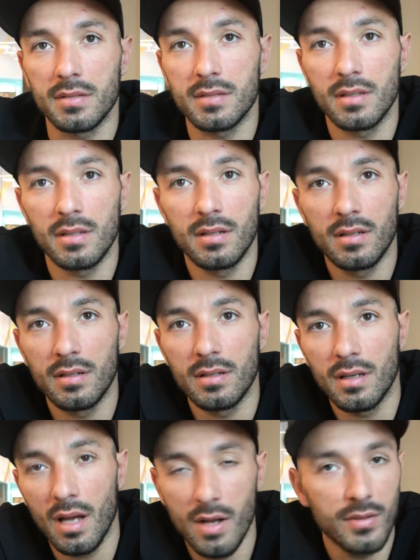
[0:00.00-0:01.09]
Yes,
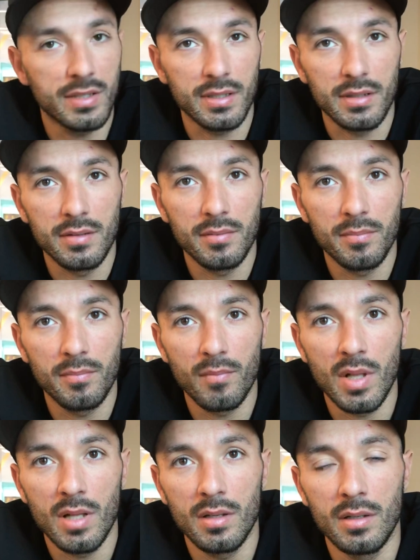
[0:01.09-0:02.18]
everything.
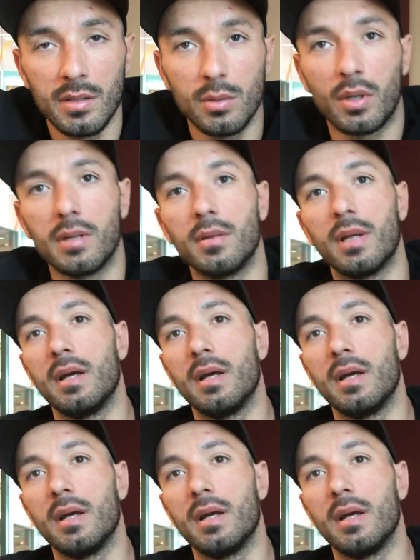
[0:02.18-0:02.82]
You can